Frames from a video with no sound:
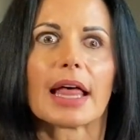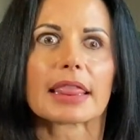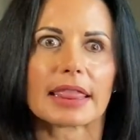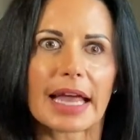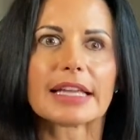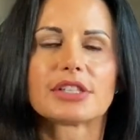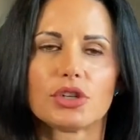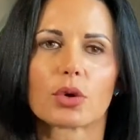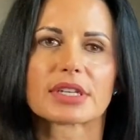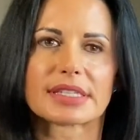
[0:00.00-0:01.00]
likes
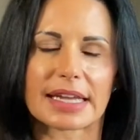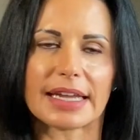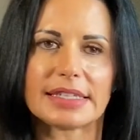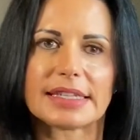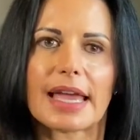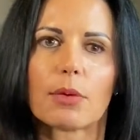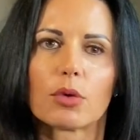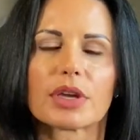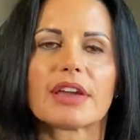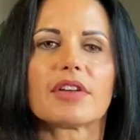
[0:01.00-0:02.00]
your site and
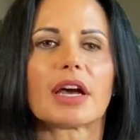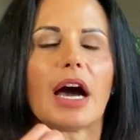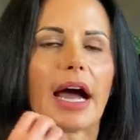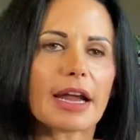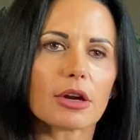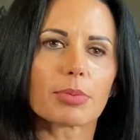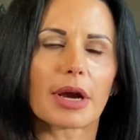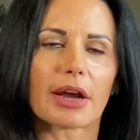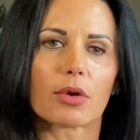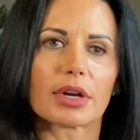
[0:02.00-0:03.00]
will give it a higher
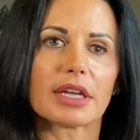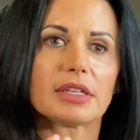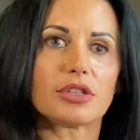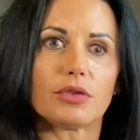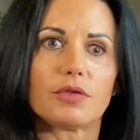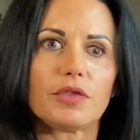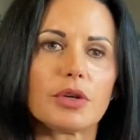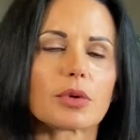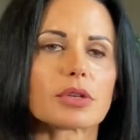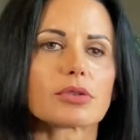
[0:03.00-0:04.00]
priority to
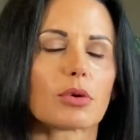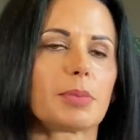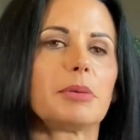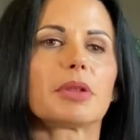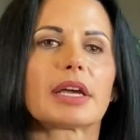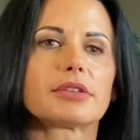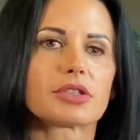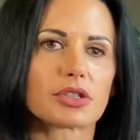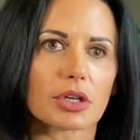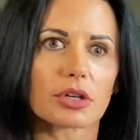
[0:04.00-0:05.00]
viewers or people that
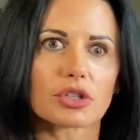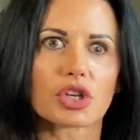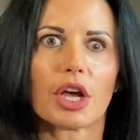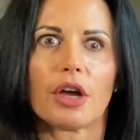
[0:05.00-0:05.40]
search